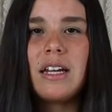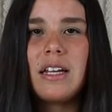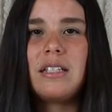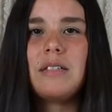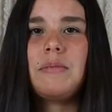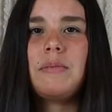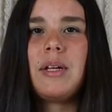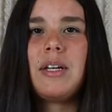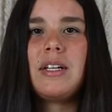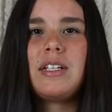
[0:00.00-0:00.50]
has
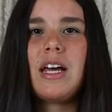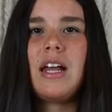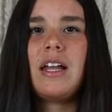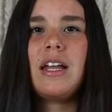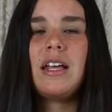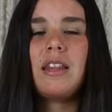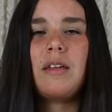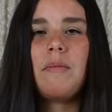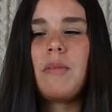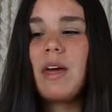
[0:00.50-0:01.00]
been
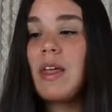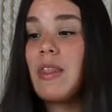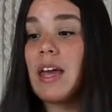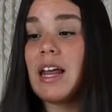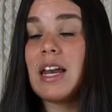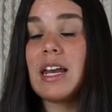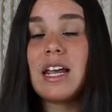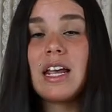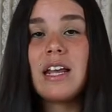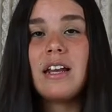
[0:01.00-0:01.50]
telling them that
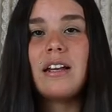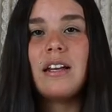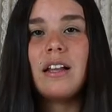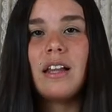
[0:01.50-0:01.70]
they needed